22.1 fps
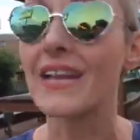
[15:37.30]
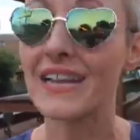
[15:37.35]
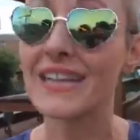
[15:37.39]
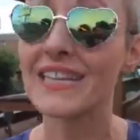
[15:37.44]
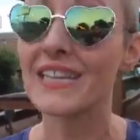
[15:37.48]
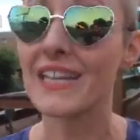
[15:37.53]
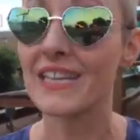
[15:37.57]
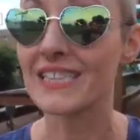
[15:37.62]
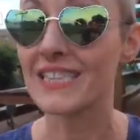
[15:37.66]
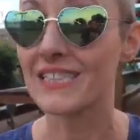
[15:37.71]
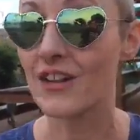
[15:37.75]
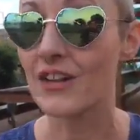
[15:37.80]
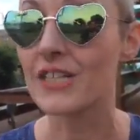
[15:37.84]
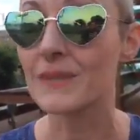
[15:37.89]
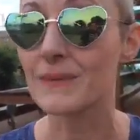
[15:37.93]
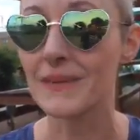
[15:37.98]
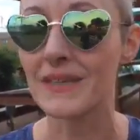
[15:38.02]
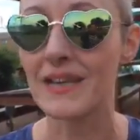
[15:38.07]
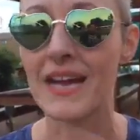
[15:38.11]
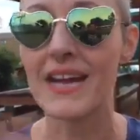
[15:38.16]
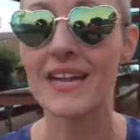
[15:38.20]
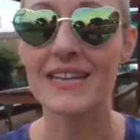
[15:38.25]
And that song's
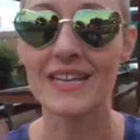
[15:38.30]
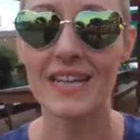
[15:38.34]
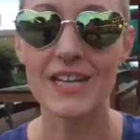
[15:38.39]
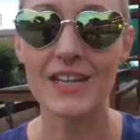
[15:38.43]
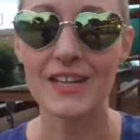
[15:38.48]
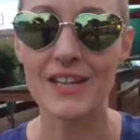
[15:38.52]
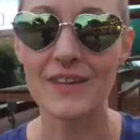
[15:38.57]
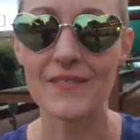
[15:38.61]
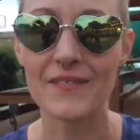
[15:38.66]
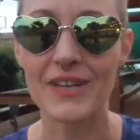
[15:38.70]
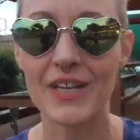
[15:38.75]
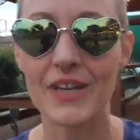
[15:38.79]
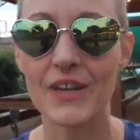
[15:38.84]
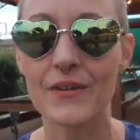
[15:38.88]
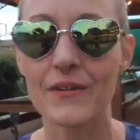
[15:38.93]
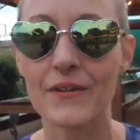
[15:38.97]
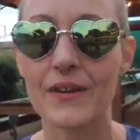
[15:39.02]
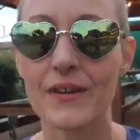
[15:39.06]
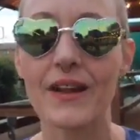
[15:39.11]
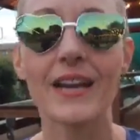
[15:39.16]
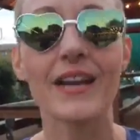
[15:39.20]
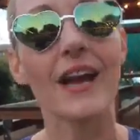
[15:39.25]
been. I had to edit that video.
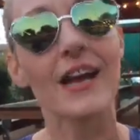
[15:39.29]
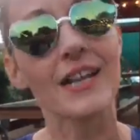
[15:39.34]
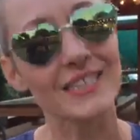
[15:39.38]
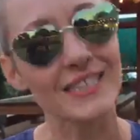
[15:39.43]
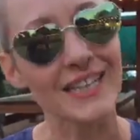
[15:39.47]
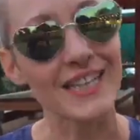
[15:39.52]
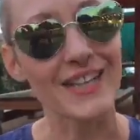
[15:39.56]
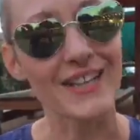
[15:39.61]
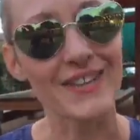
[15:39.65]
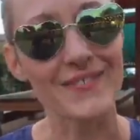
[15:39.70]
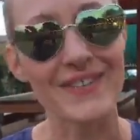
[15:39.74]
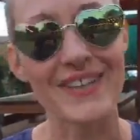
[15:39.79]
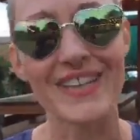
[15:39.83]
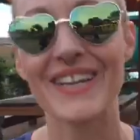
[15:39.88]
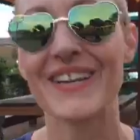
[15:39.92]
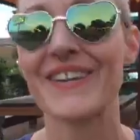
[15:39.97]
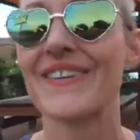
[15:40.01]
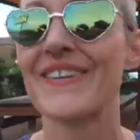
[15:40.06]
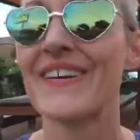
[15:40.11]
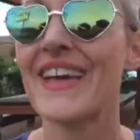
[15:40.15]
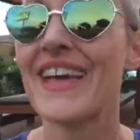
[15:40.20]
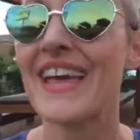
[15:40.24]
I got to edit the
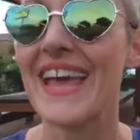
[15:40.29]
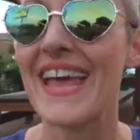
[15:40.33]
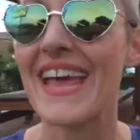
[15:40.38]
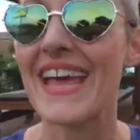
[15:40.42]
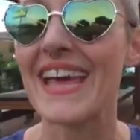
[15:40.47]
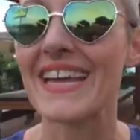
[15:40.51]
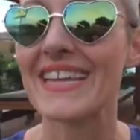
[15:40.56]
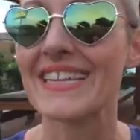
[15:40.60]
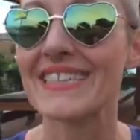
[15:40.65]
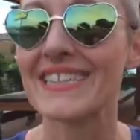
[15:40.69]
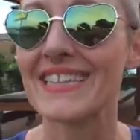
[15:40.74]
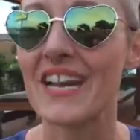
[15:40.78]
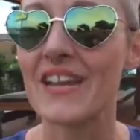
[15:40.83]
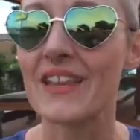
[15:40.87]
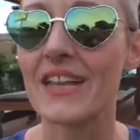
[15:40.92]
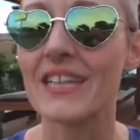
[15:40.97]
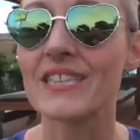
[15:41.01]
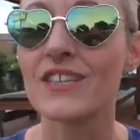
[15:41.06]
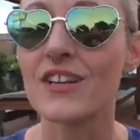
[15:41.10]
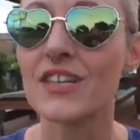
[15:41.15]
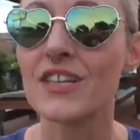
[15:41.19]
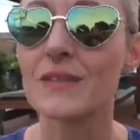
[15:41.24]
video, and
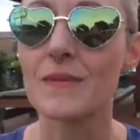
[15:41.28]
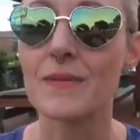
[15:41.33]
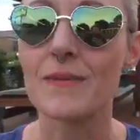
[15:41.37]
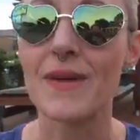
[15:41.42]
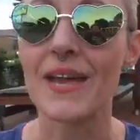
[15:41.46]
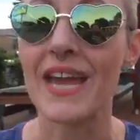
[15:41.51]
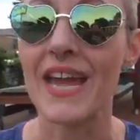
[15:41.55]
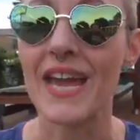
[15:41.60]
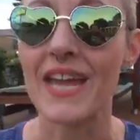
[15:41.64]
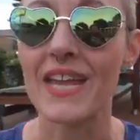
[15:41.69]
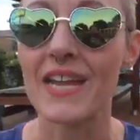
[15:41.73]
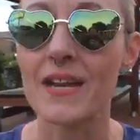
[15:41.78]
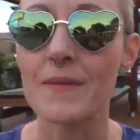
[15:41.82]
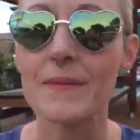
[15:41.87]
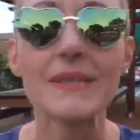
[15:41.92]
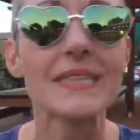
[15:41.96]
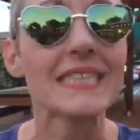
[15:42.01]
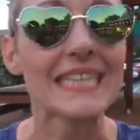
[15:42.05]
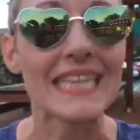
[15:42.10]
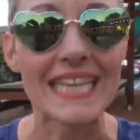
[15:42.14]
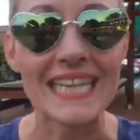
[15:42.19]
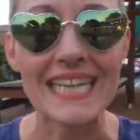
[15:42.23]
that song's been in my head. I've
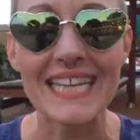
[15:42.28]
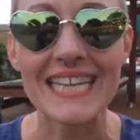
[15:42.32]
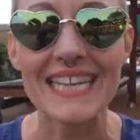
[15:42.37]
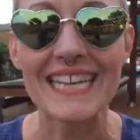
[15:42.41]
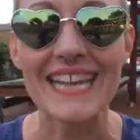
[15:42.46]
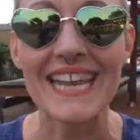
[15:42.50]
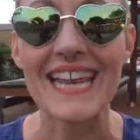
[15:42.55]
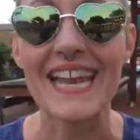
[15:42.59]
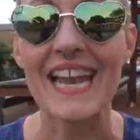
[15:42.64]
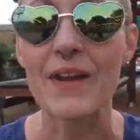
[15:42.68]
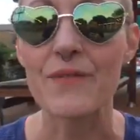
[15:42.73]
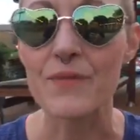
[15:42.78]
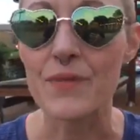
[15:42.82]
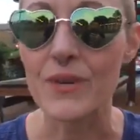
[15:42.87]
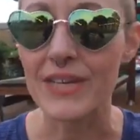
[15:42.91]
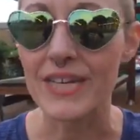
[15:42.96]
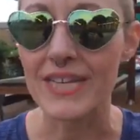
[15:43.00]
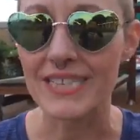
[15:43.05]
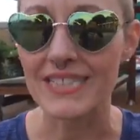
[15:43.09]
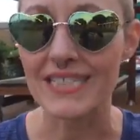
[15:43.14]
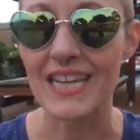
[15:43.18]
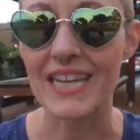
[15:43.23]
been singing it, and I'm
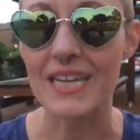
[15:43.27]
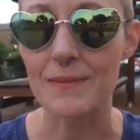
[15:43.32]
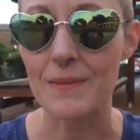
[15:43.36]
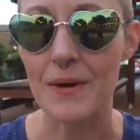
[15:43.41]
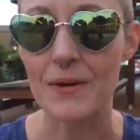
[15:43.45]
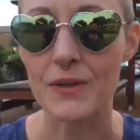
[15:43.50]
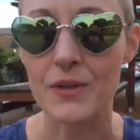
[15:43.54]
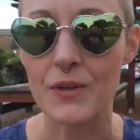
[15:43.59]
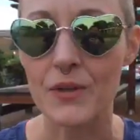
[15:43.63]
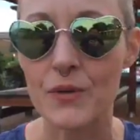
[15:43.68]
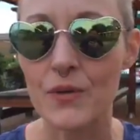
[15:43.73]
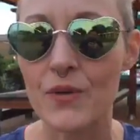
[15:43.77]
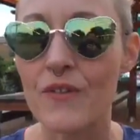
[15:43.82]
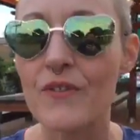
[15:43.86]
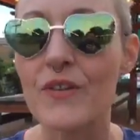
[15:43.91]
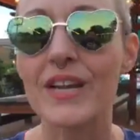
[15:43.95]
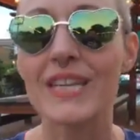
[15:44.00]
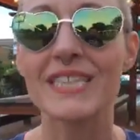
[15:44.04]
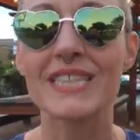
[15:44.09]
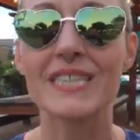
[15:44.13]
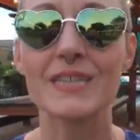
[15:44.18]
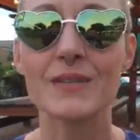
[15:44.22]
really excited about
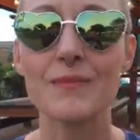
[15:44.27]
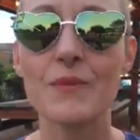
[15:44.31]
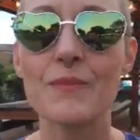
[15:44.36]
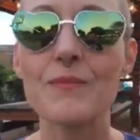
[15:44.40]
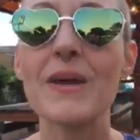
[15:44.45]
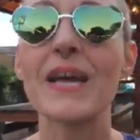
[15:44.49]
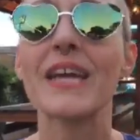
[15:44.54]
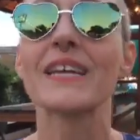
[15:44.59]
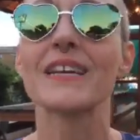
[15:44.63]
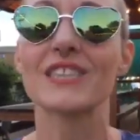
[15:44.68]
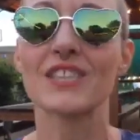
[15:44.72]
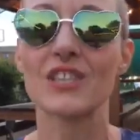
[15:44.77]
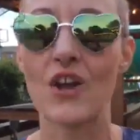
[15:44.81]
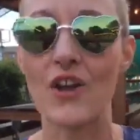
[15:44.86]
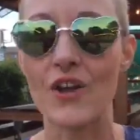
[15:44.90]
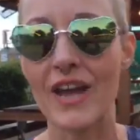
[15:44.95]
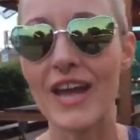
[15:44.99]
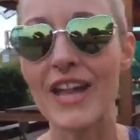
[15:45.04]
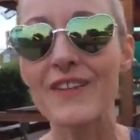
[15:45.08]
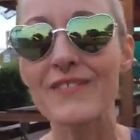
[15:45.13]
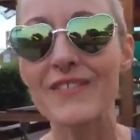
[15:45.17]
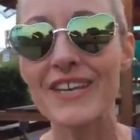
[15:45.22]
whoever gets to make a
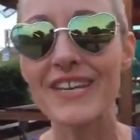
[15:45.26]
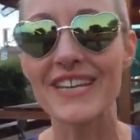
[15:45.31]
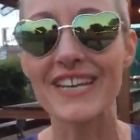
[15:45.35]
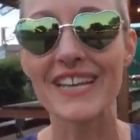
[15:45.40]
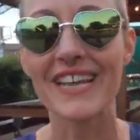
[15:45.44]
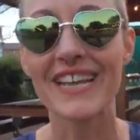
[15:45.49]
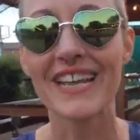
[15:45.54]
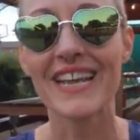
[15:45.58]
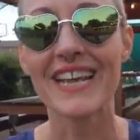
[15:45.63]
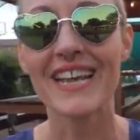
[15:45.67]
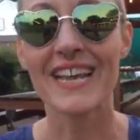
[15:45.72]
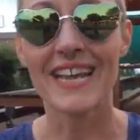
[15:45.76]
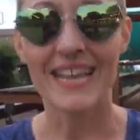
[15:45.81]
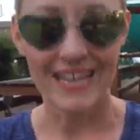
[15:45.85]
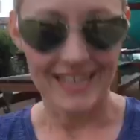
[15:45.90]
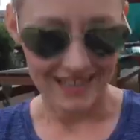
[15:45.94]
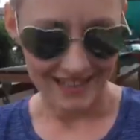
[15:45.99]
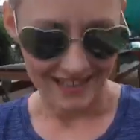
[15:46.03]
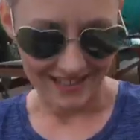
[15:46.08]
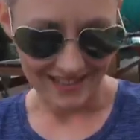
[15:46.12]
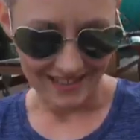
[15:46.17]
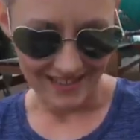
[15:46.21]
song out of it.
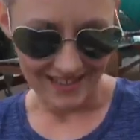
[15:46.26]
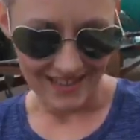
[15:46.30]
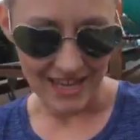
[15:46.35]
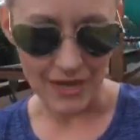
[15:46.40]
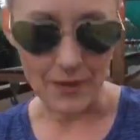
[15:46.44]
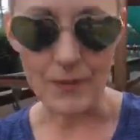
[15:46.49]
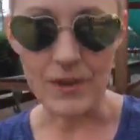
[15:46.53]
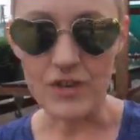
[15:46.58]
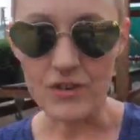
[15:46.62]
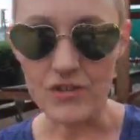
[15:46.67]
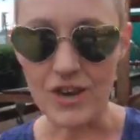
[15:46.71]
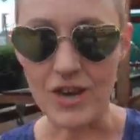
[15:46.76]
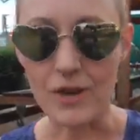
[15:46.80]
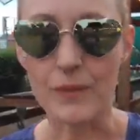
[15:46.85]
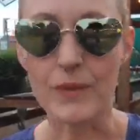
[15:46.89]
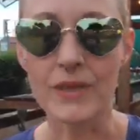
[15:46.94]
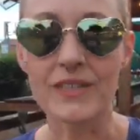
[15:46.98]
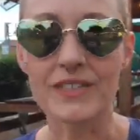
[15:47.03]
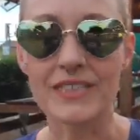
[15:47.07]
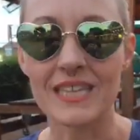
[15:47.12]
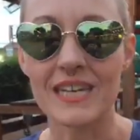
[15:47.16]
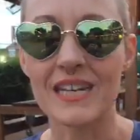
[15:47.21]
And I want to track
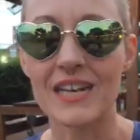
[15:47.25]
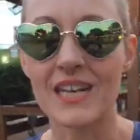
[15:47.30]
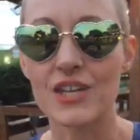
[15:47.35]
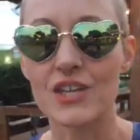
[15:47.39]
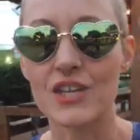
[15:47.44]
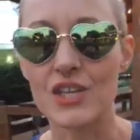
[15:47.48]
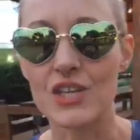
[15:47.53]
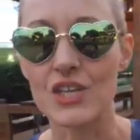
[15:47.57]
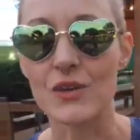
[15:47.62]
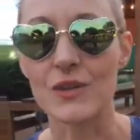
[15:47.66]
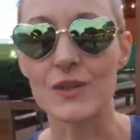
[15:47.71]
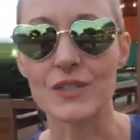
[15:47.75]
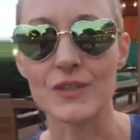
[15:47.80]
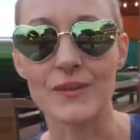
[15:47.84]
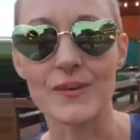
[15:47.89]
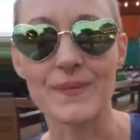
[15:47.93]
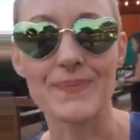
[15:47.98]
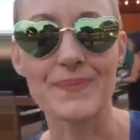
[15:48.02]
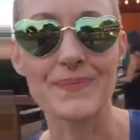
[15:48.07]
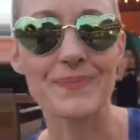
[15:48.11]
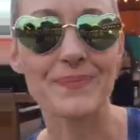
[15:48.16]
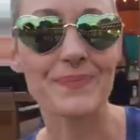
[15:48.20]
Wheels down and actually show it to
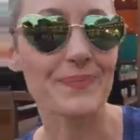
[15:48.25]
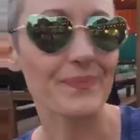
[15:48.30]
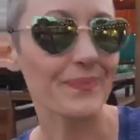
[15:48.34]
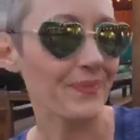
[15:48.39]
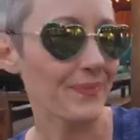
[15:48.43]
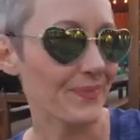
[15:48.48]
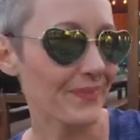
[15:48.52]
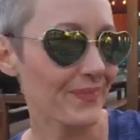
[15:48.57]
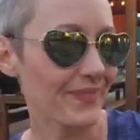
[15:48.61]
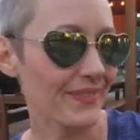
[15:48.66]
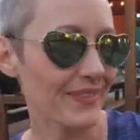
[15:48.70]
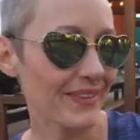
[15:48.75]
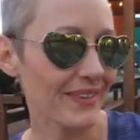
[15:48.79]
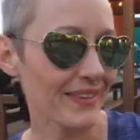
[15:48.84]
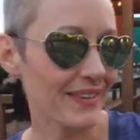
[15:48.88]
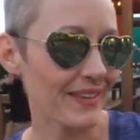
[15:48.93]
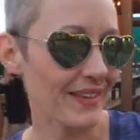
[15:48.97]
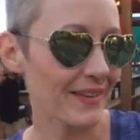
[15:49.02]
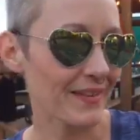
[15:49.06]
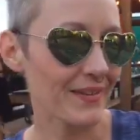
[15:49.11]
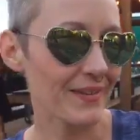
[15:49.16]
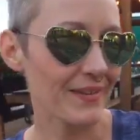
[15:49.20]
him.
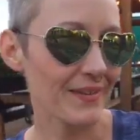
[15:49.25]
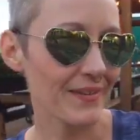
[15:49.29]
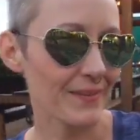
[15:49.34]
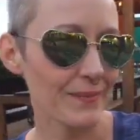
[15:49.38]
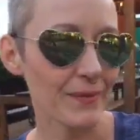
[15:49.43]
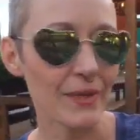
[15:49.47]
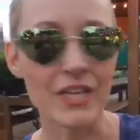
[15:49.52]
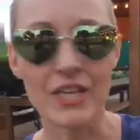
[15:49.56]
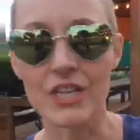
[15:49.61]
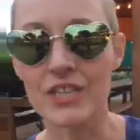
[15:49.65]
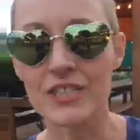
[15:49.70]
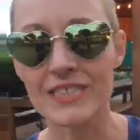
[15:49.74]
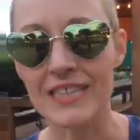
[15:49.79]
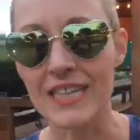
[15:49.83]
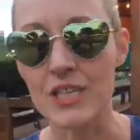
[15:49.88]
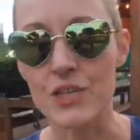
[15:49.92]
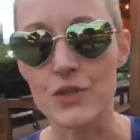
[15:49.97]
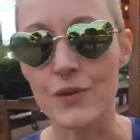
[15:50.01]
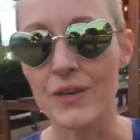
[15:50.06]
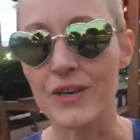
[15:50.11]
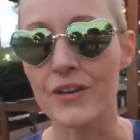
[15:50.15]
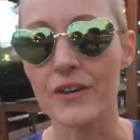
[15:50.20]
But he just
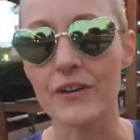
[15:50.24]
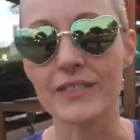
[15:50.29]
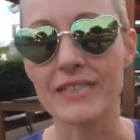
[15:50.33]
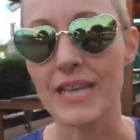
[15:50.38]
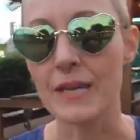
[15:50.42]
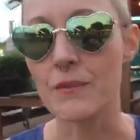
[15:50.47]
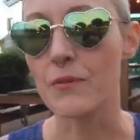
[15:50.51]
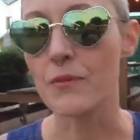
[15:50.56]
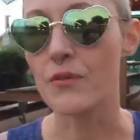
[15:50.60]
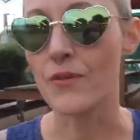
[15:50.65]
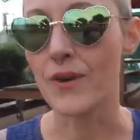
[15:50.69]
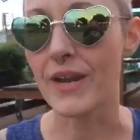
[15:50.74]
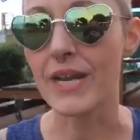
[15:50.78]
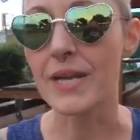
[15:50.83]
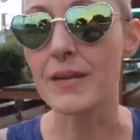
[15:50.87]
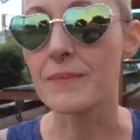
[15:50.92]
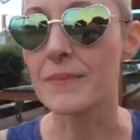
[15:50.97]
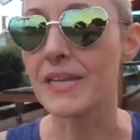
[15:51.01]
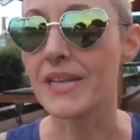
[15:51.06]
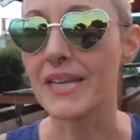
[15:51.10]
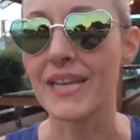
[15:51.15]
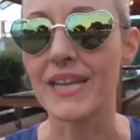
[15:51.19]
like joined our table
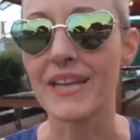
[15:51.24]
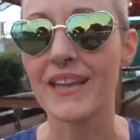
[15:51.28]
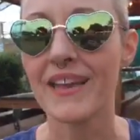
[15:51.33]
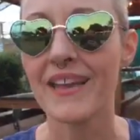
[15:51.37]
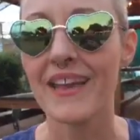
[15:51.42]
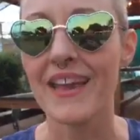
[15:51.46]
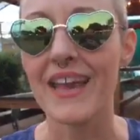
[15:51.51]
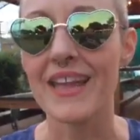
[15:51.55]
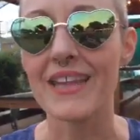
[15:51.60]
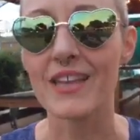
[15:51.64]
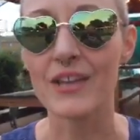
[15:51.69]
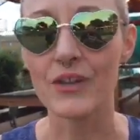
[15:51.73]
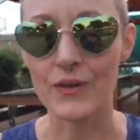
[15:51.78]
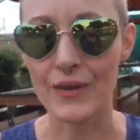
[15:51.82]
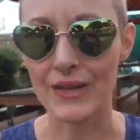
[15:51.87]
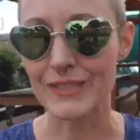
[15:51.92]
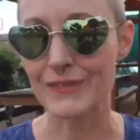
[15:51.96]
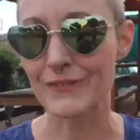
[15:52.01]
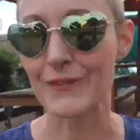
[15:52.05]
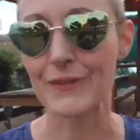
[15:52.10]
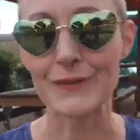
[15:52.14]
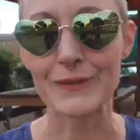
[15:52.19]
randomly, and then you
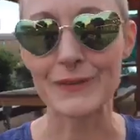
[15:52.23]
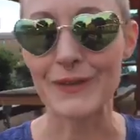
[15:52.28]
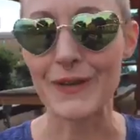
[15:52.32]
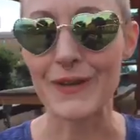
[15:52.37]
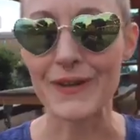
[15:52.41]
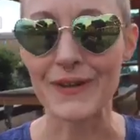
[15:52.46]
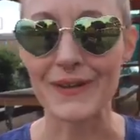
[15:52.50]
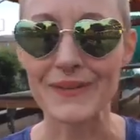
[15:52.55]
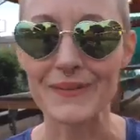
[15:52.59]
guys wrote a song.